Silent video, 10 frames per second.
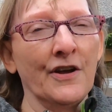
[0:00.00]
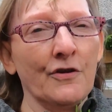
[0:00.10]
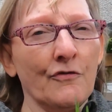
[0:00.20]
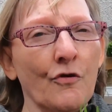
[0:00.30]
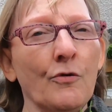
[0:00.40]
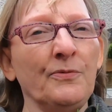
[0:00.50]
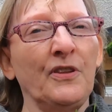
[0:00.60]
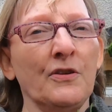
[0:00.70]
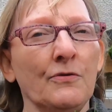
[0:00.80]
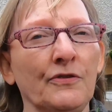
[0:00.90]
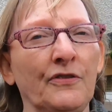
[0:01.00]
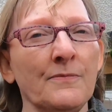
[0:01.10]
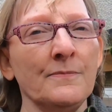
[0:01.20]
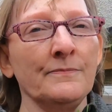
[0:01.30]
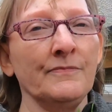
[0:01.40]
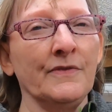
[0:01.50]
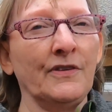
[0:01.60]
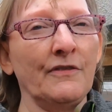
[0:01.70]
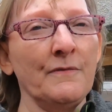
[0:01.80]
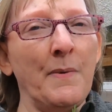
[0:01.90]
crops and cause them
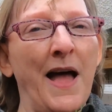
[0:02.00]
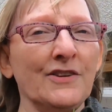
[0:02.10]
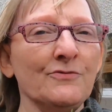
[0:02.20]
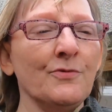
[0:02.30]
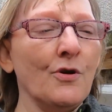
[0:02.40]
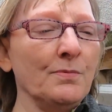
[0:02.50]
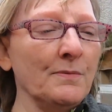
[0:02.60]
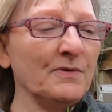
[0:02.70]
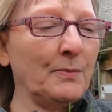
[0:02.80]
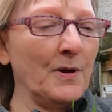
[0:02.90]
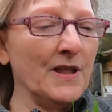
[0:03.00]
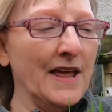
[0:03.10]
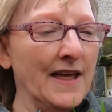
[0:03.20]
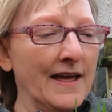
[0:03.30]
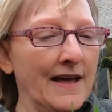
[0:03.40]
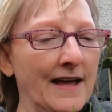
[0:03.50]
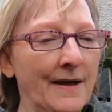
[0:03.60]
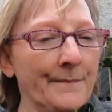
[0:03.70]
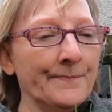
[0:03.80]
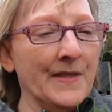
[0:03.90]
sort of impaction problems. But
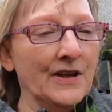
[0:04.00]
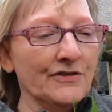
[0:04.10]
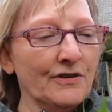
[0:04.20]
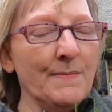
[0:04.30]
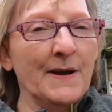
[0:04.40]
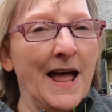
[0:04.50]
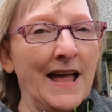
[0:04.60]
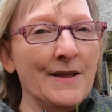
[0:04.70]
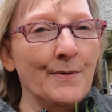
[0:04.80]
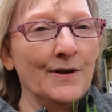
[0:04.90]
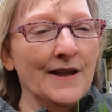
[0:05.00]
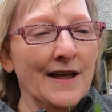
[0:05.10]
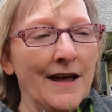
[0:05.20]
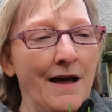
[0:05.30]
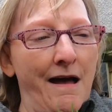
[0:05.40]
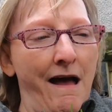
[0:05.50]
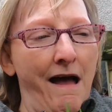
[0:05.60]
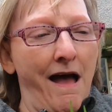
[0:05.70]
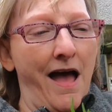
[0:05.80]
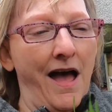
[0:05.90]
so I'll keep an eye. But
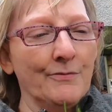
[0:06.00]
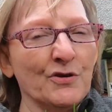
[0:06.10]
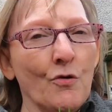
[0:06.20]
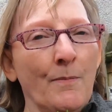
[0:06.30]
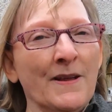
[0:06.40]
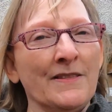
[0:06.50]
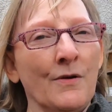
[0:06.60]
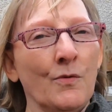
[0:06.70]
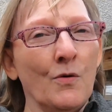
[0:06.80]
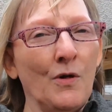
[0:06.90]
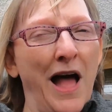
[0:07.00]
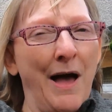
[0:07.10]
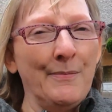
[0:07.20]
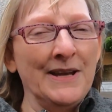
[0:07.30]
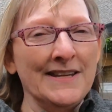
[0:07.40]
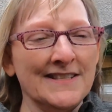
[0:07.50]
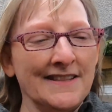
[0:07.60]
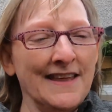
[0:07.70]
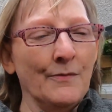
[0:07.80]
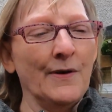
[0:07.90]
I was hoping that what will happen is
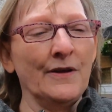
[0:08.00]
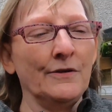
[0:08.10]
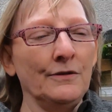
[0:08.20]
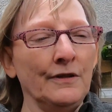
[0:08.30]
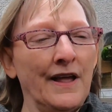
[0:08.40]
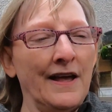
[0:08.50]
they will